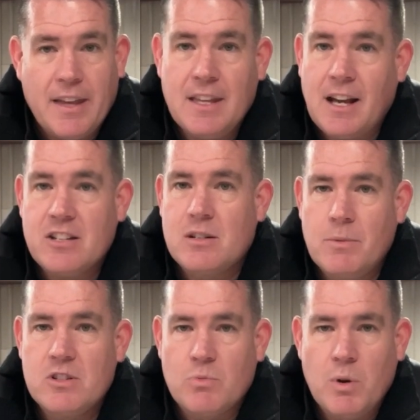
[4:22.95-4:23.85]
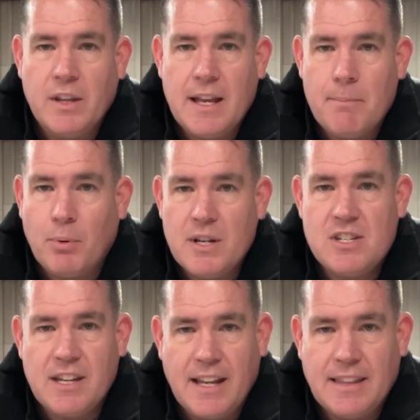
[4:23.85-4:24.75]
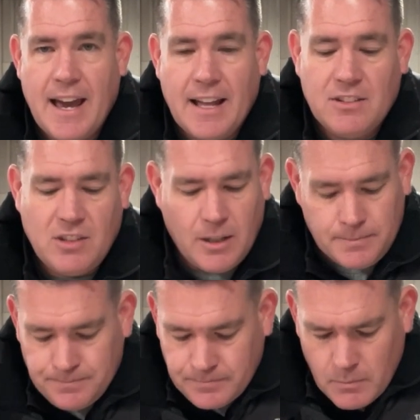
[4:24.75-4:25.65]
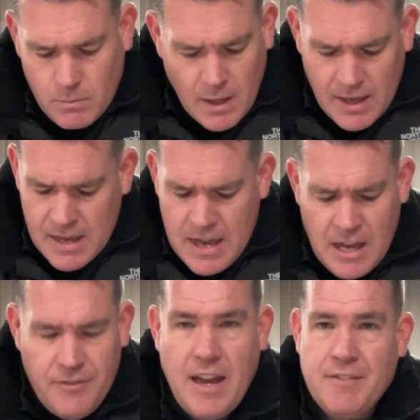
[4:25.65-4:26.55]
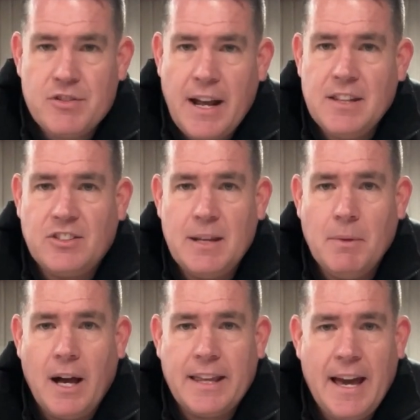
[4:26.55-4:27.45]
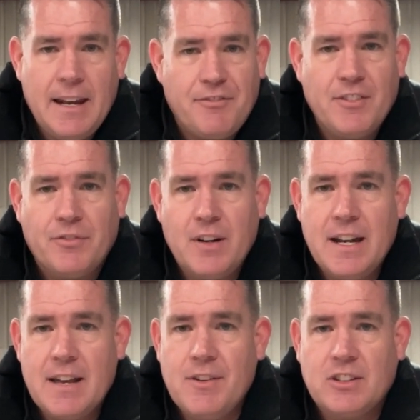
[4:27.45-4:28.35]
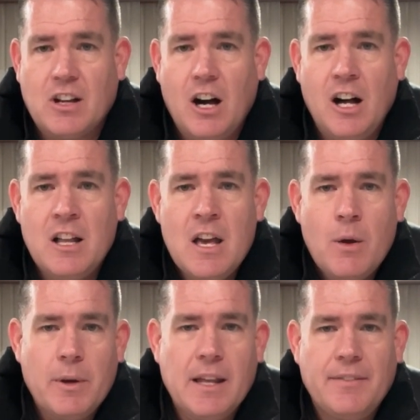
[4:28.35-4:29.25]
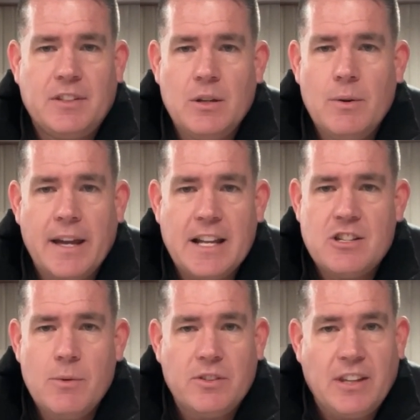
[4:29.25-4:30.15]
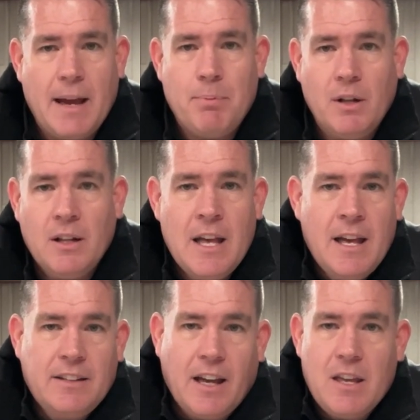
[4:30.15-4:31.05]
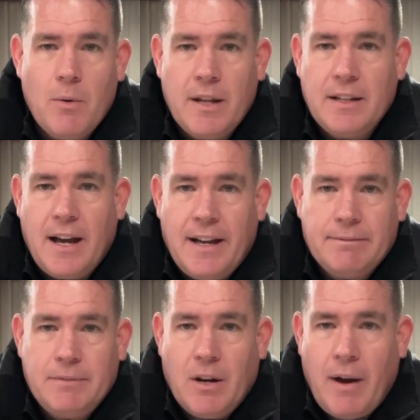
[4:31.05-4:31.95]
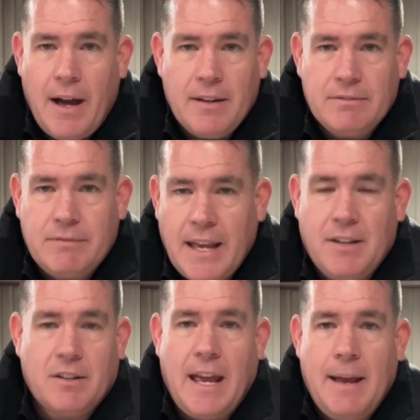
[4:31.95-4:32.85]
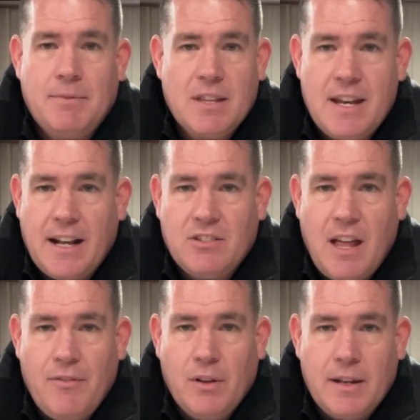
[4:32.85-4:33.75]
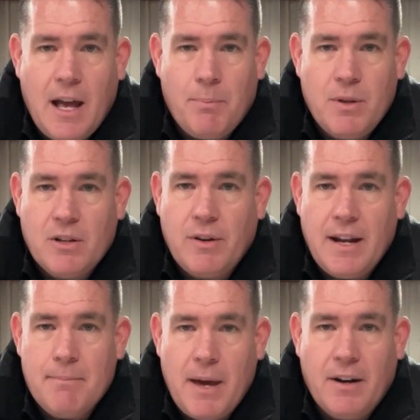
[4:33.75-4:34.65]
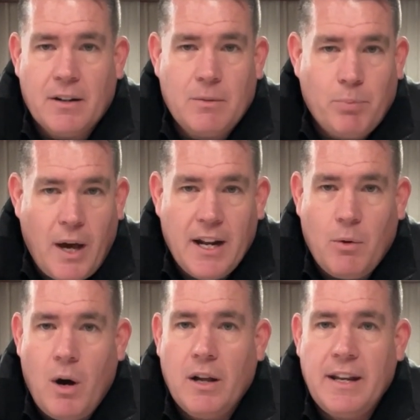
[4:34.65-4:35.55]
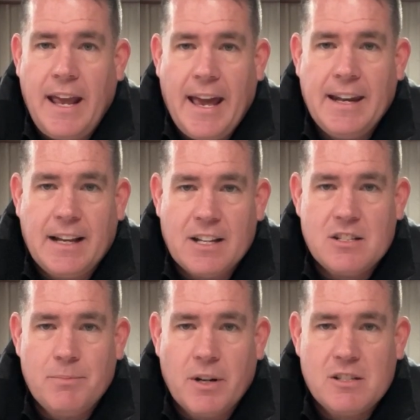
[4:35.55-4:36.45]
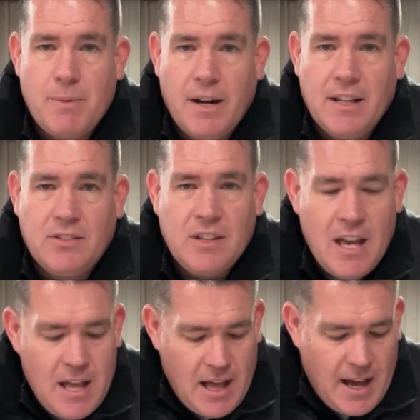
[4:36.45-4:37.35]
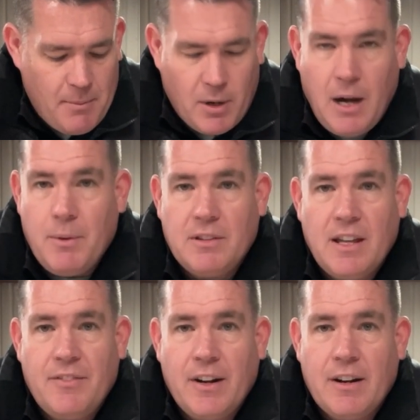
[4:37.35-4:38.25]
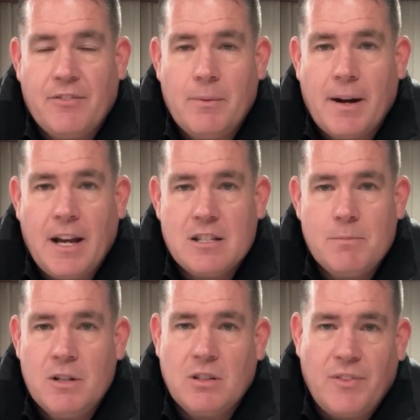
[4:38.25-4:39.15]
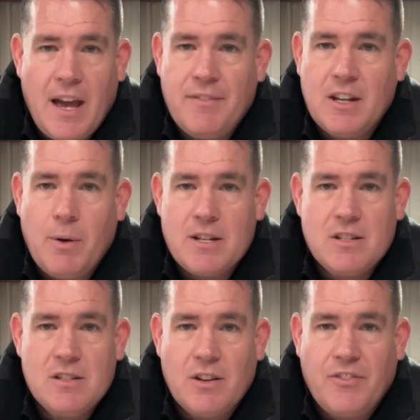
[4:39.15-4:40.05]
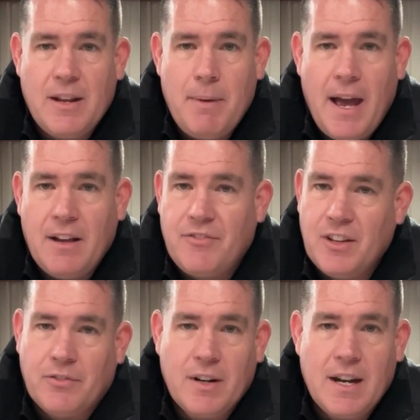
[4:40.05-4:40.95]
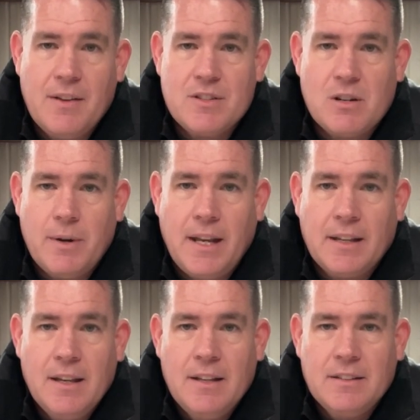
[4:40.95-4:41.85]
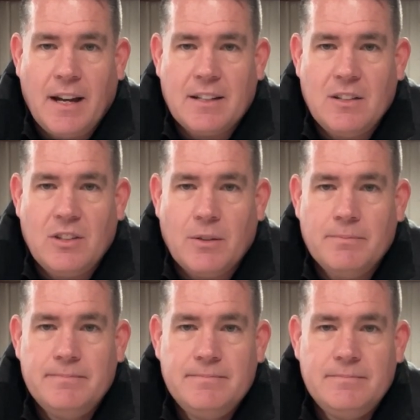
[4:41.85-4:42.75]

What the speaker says: And the customers really appreciate that. So if you haven't tried the SeamLock yet, feel free to give us a call. We love to get you a sample, tell you what how to take your game to the next level and help you to create a better product quality and a customer experience. We're always love hearing from our customers. So if you have any questions or feedback, feel free to give us a ring. Talk to you soon.